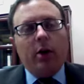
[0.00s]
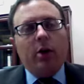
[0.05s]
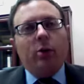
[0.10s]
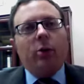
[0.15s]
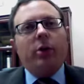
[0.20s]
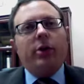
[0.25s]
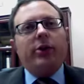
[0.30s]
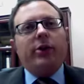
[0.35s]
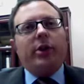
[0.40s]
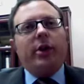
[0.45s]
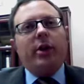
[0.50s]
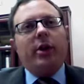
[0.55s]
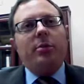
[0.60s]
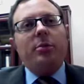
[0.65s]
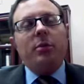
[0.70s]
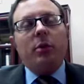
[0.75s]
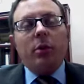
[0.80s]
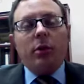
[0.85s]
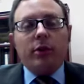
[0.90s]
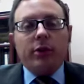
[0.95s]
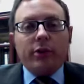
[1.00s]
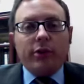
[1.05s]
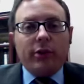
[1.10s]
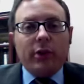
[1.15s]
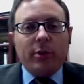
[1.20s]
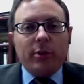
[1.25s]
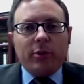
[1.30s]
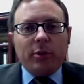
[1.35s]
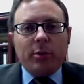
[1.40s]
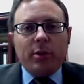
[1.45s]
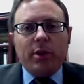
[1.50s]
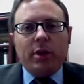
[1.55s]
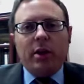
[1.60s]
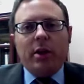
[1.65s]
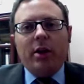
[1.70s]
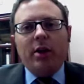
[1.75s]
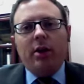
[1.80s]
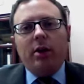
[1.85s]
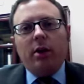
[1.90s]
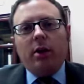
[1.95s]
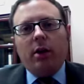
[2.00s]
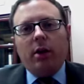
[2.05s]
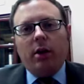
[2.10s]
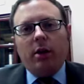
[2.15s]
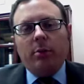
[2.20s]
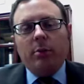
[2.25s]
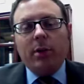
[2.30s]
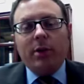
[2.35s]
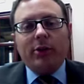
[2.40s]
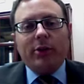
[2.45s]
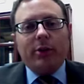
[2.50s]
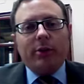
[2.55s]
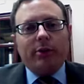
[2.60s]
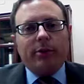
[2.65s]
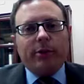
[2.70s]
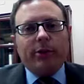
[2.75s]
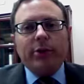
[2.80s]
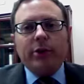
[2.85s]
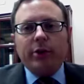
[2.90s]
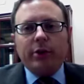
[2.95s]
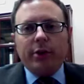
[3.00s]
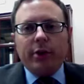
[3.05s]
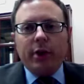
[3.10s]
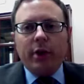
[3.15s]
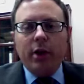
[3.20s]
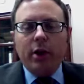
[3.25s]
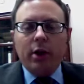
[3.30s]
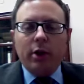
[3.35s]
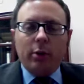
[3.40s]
was what seemed to be a missile facility,